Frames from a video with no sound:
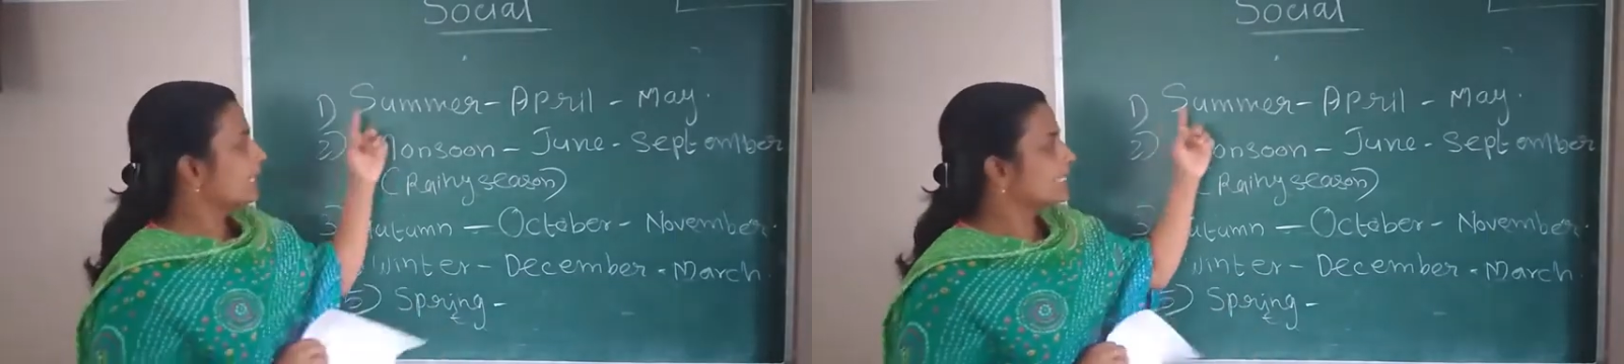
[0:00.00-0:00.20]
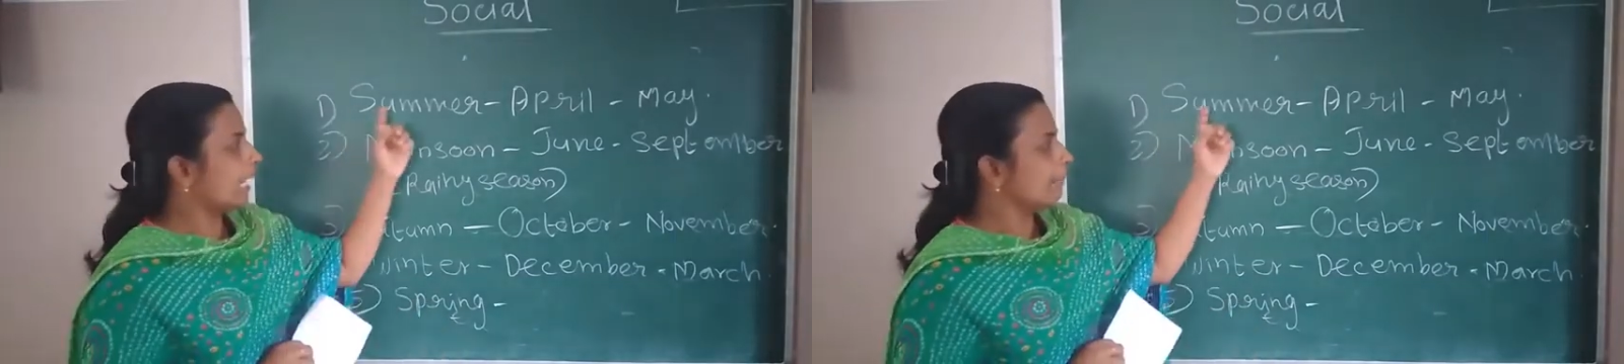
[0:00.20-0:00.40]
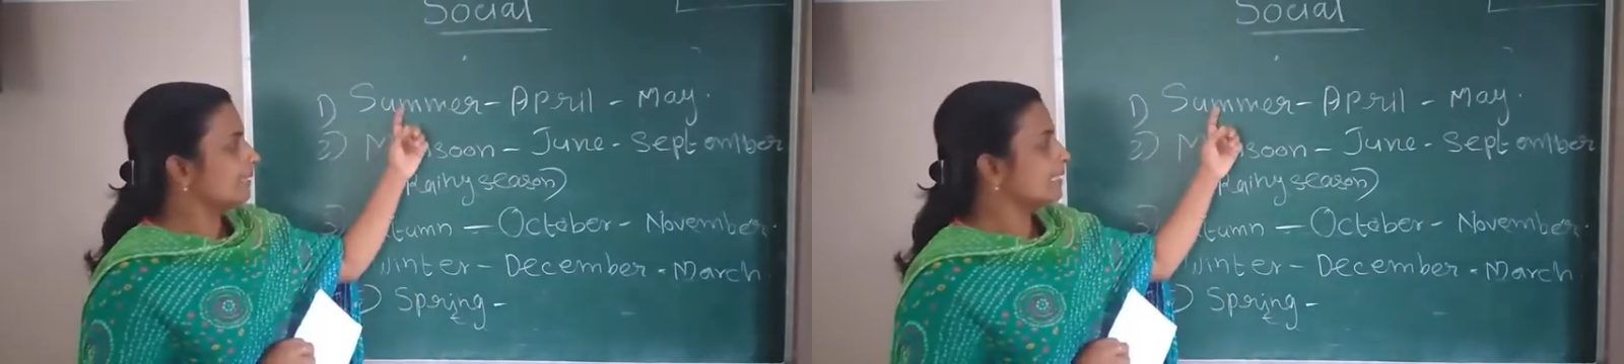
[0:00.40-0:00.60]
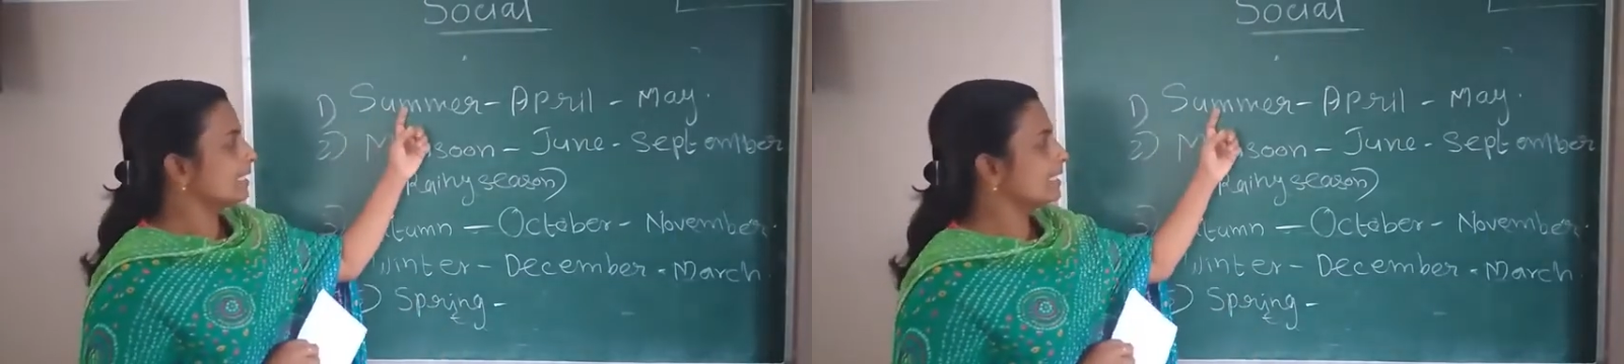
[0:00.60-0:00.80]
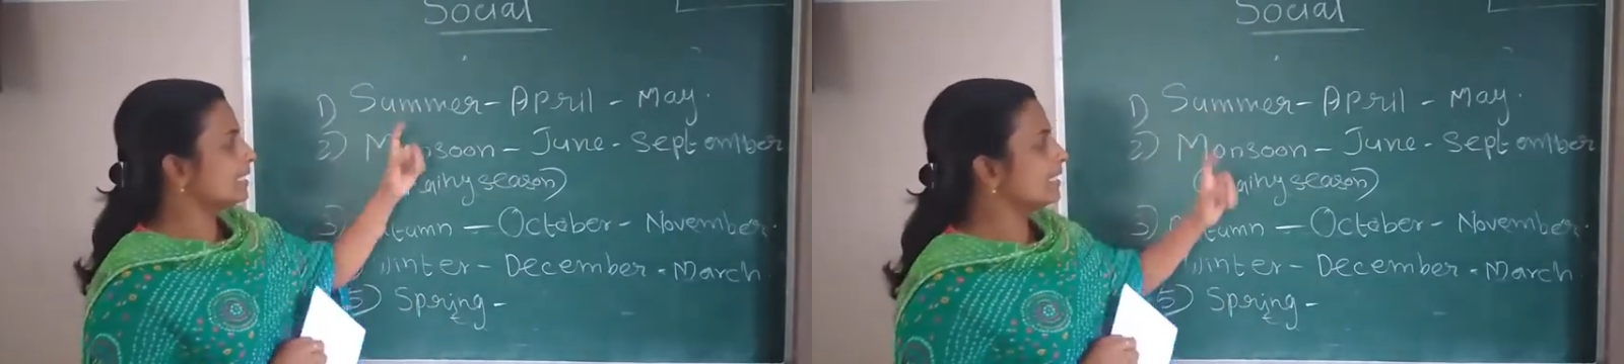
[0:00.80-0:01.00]
Summer
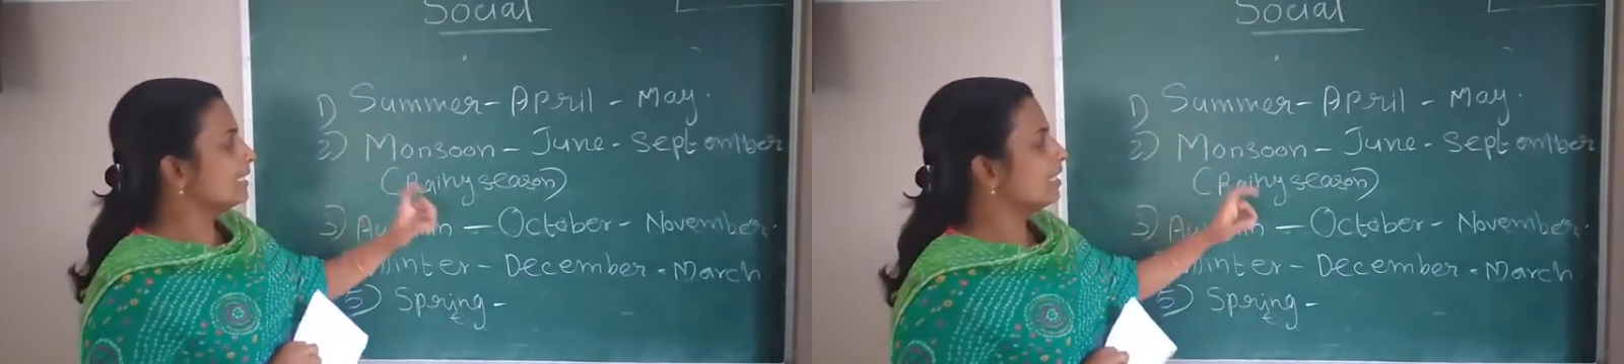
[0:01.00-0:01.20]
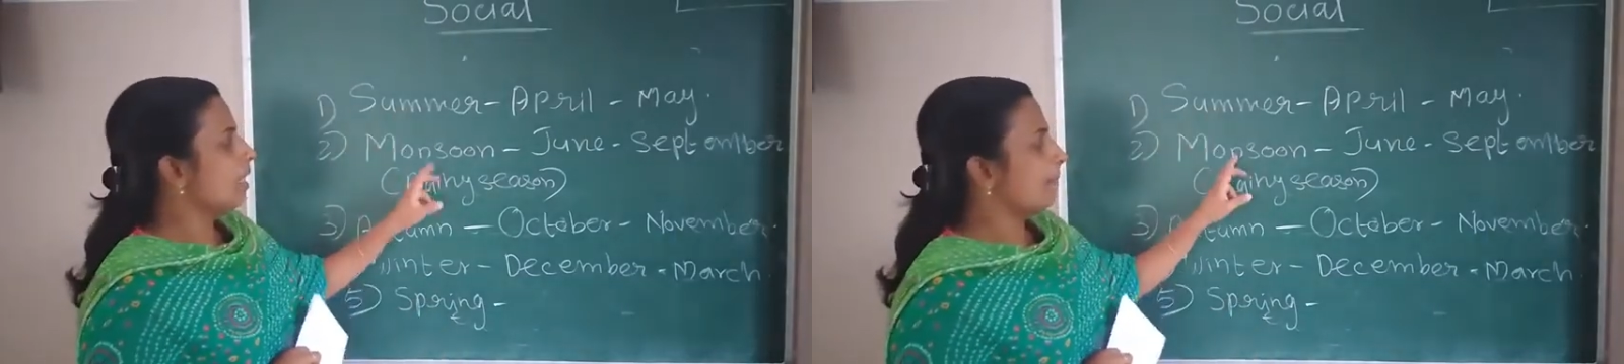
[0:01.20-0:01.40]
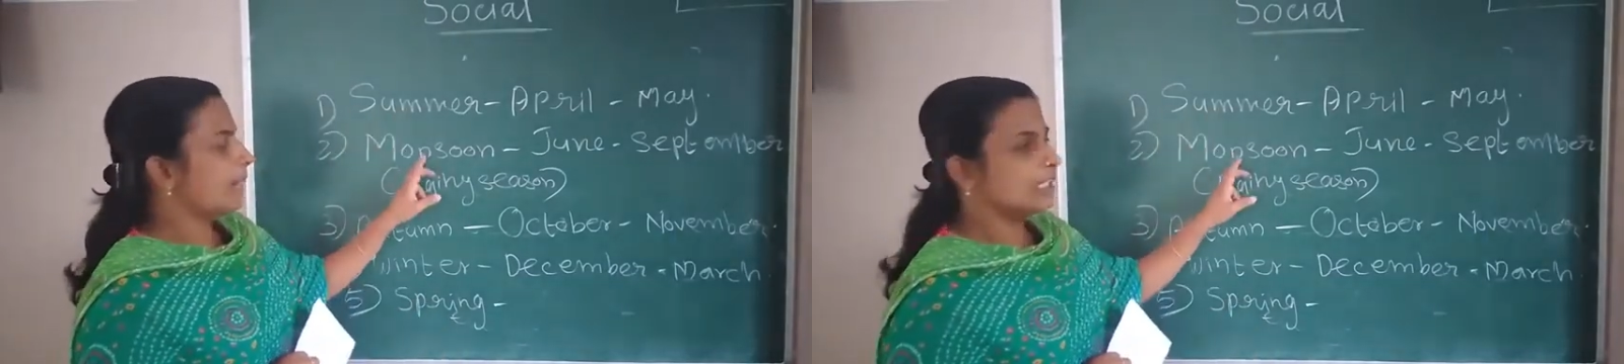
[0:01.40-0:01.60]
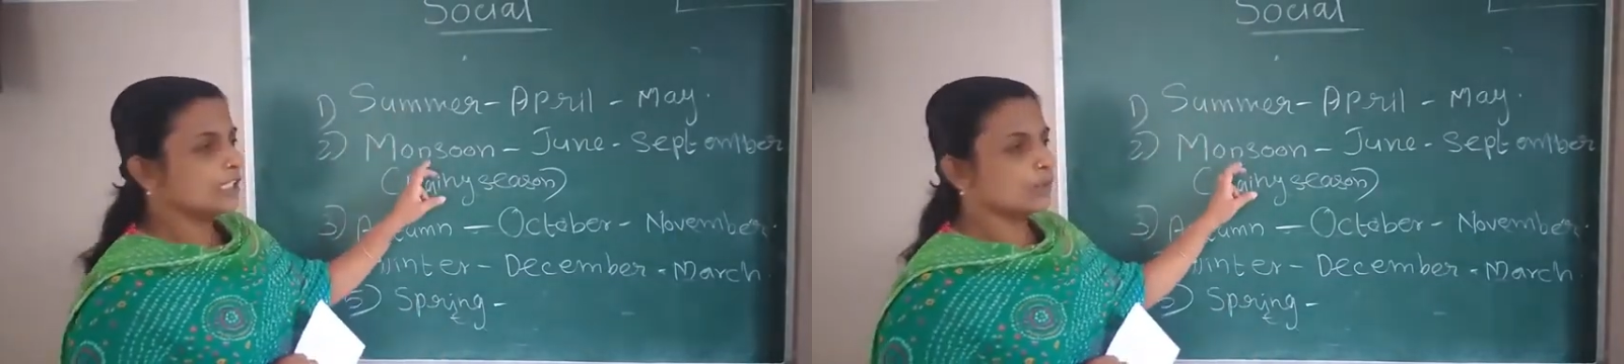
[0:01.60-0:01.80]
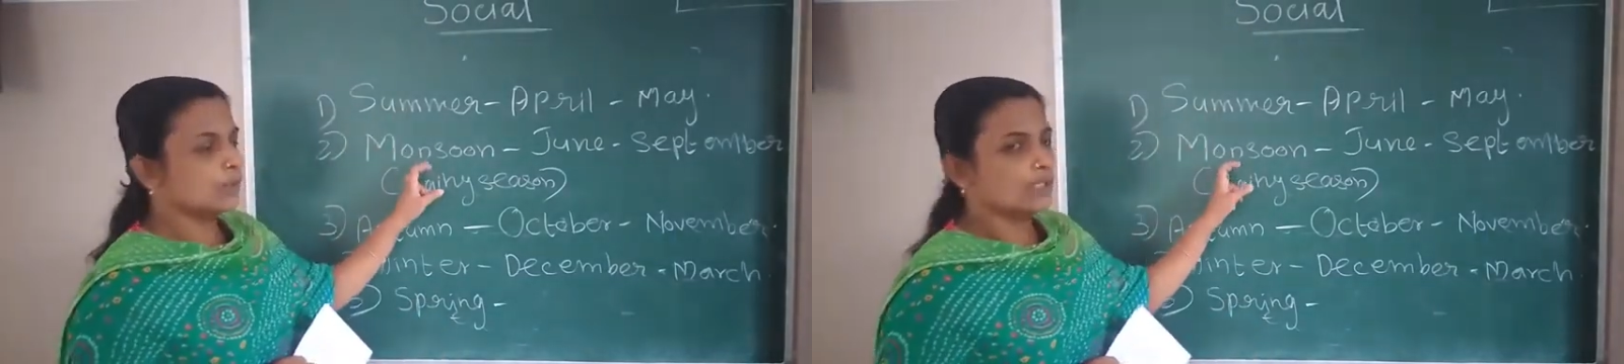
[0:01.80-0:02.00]
seasons,
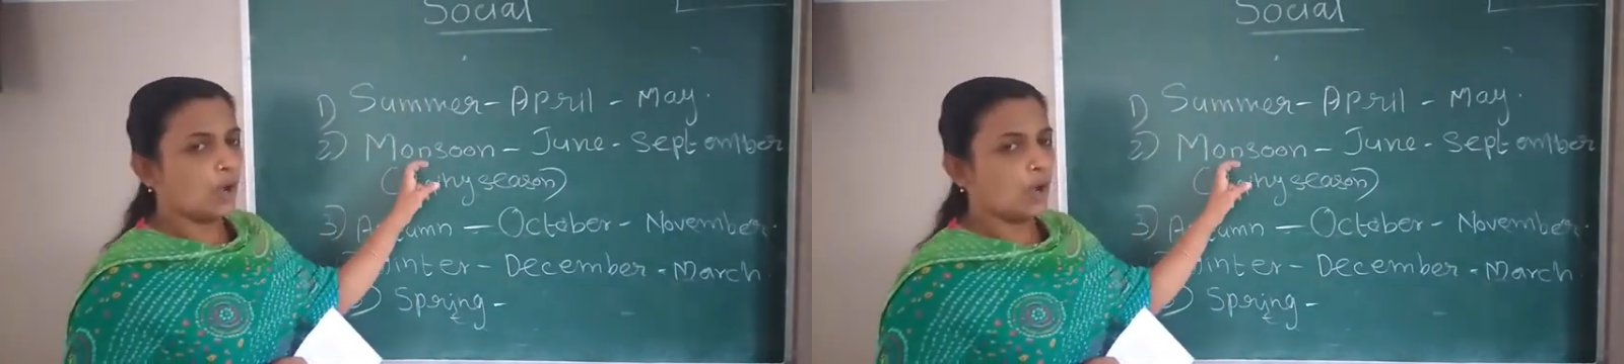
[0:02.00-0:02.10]
monsoon